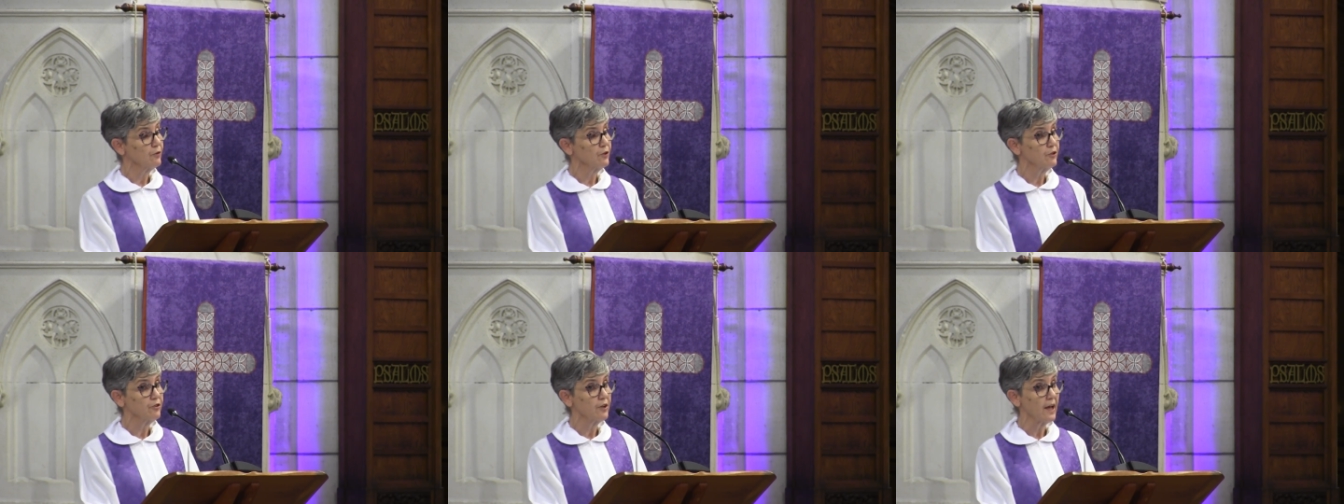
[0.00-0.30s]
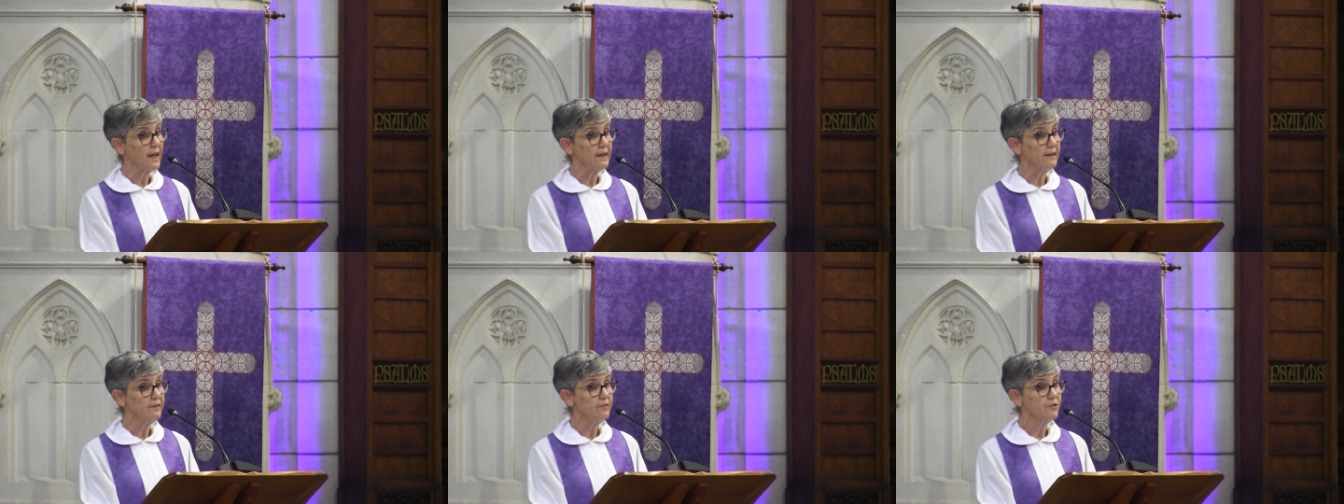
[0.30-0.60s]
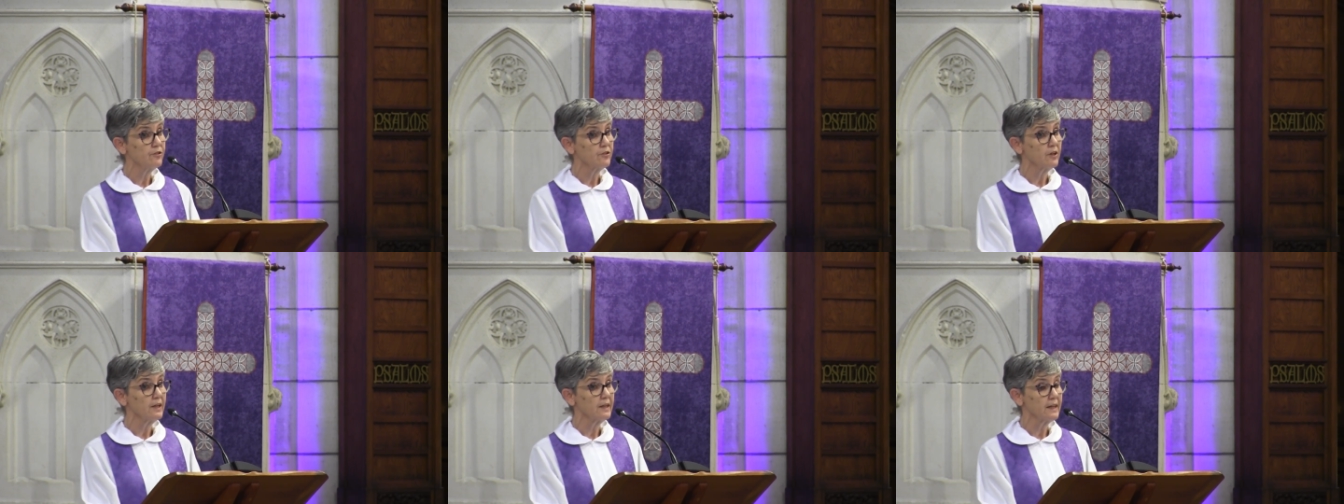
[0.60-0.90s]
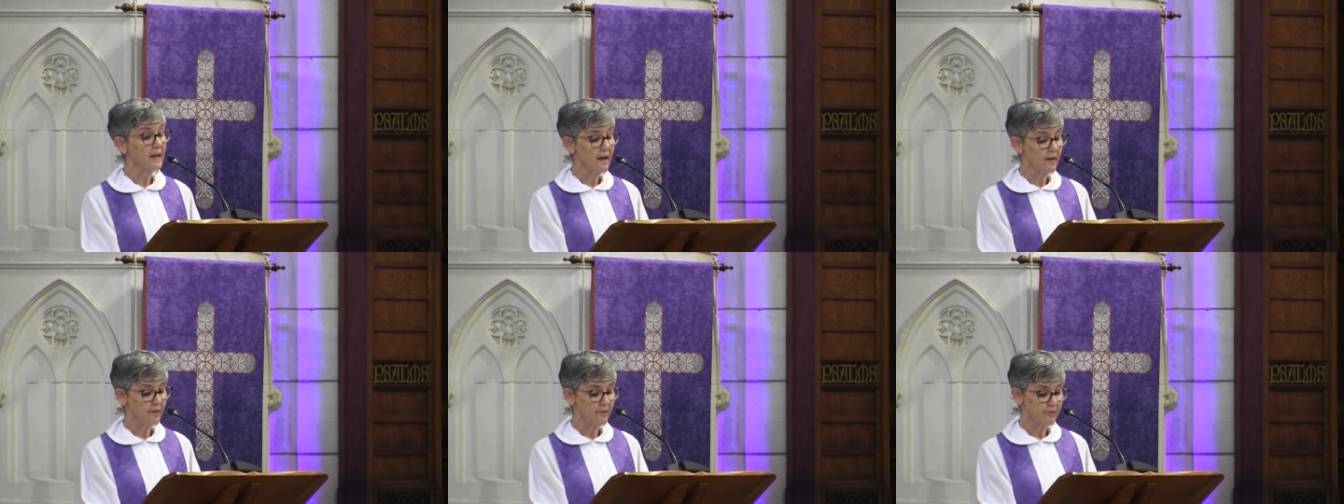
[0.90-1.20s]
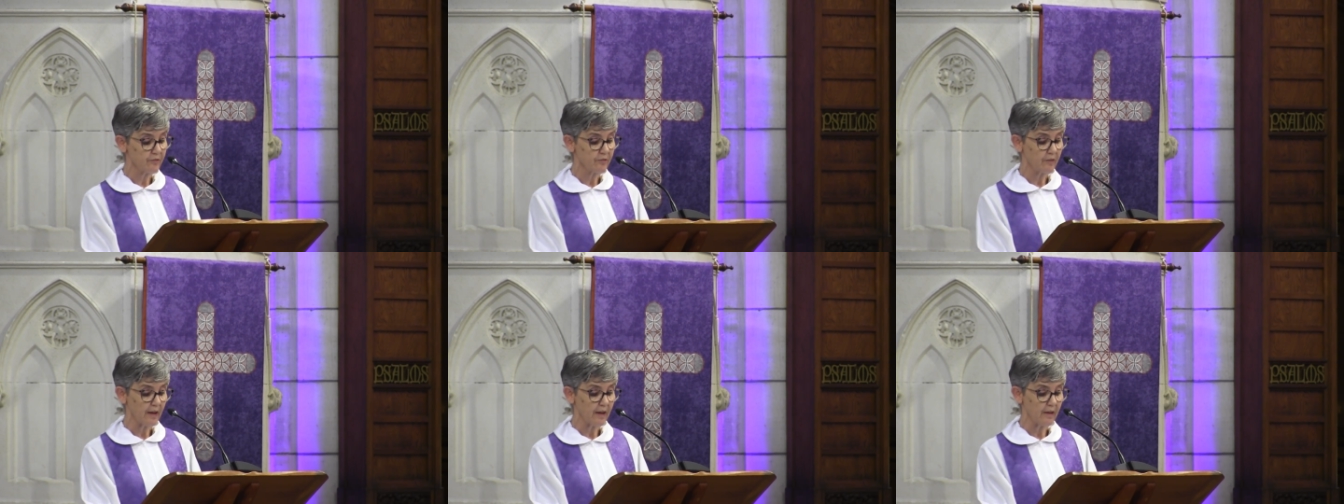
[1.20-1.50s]
for change in
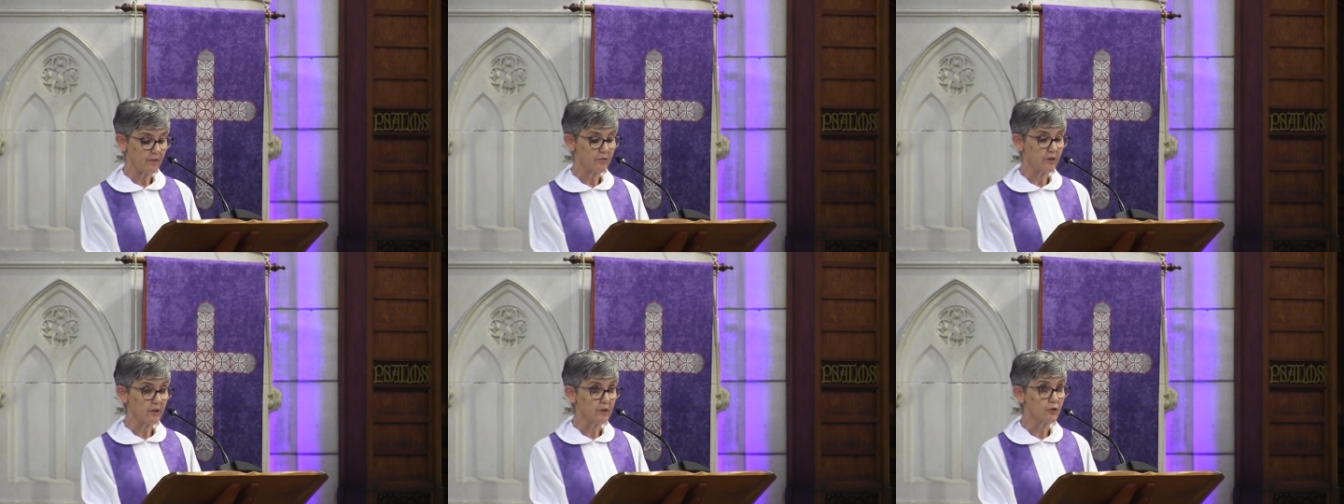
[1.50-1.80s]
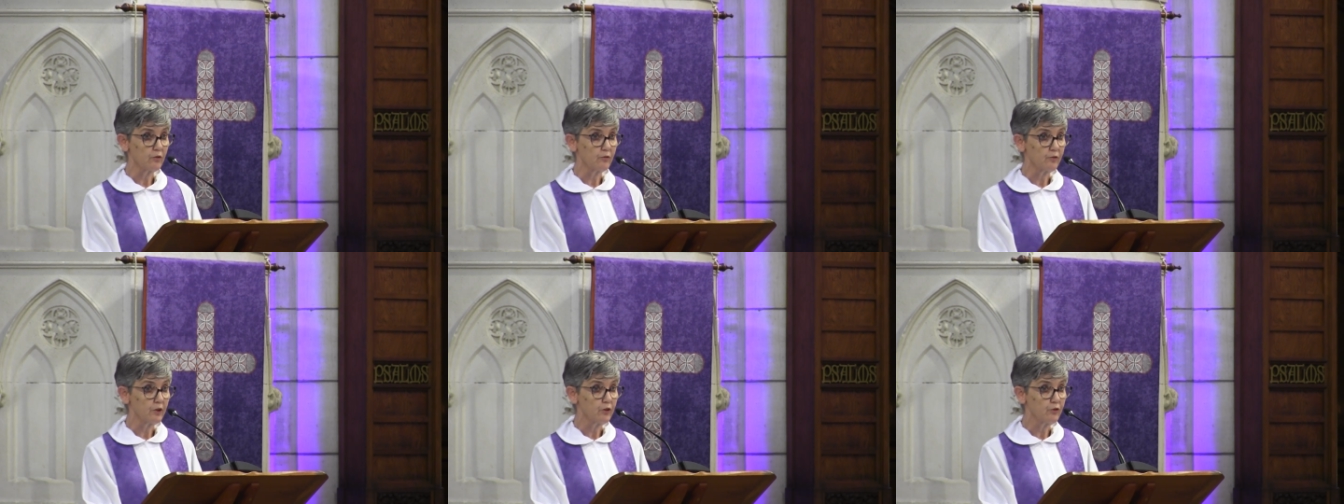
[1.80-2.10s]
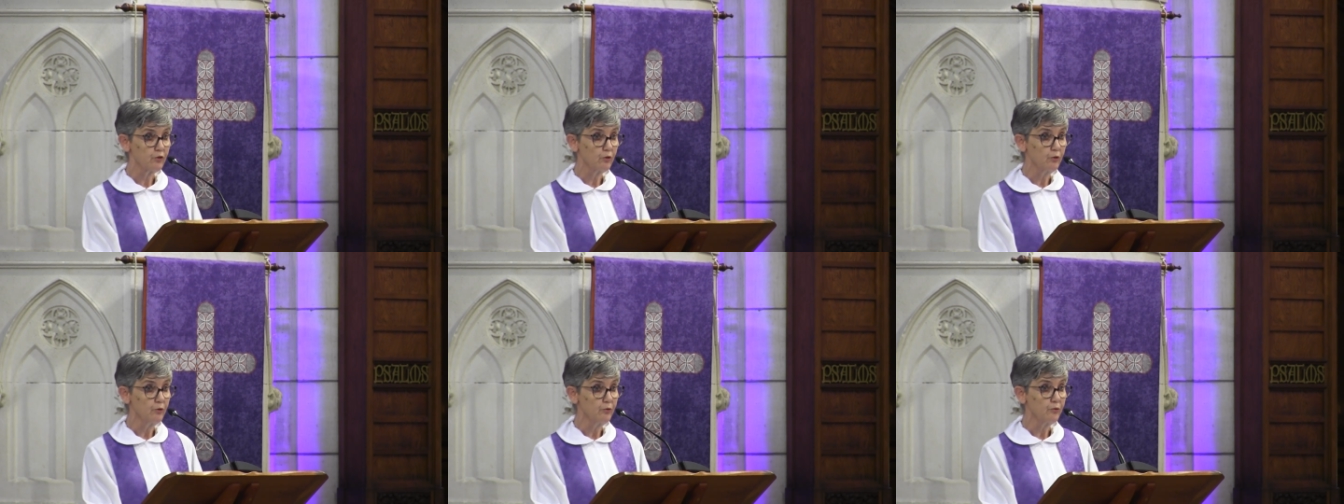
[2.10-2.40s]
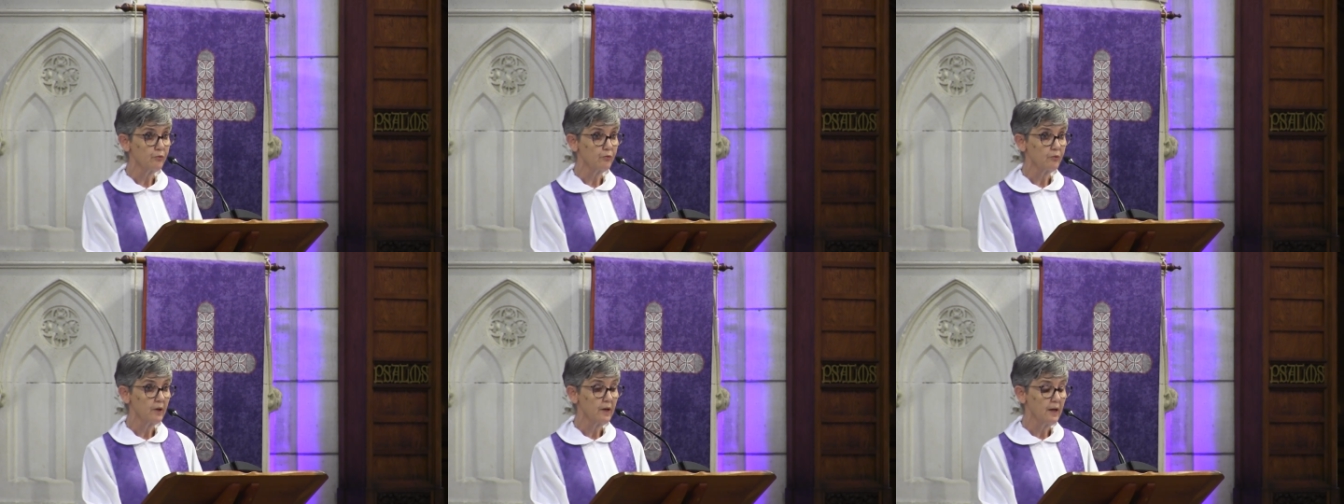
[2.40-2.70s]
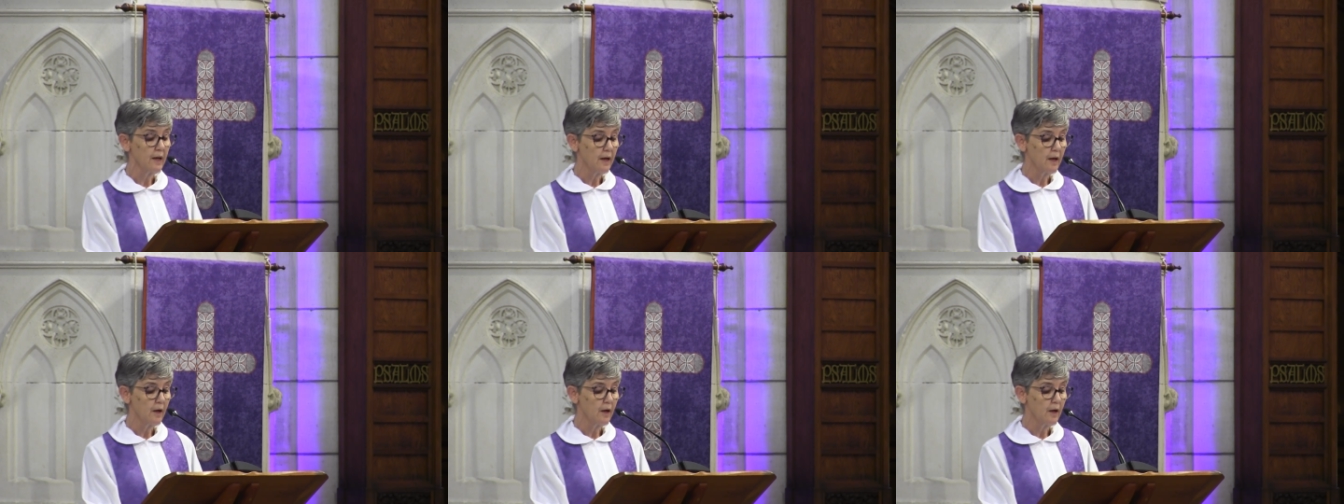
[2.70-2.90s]
us as individuals,